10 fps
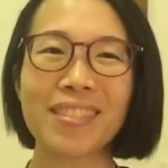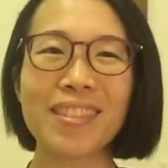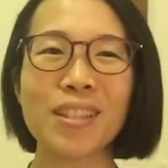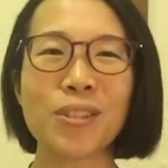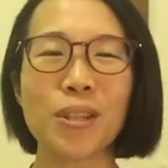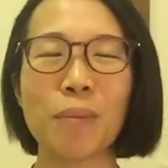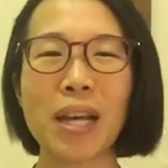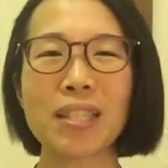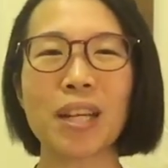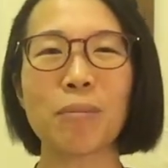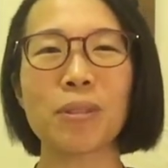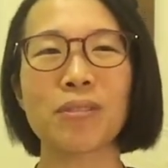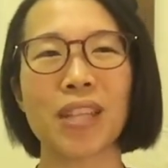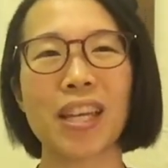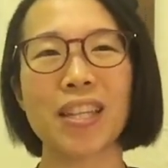So the past couple of
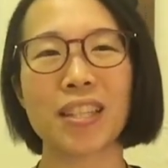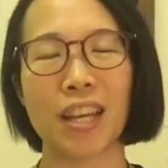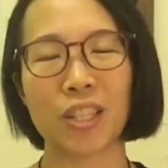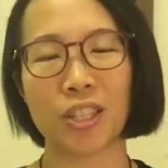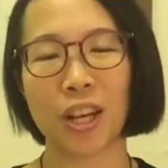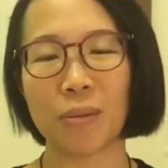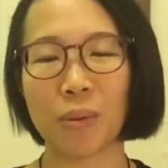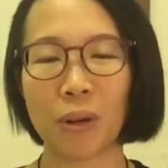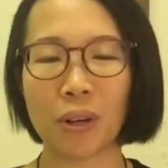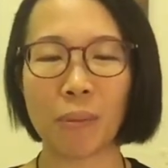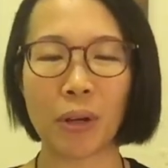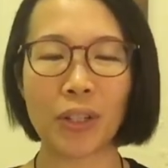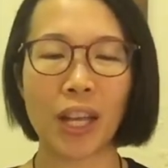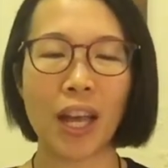days, I shared more about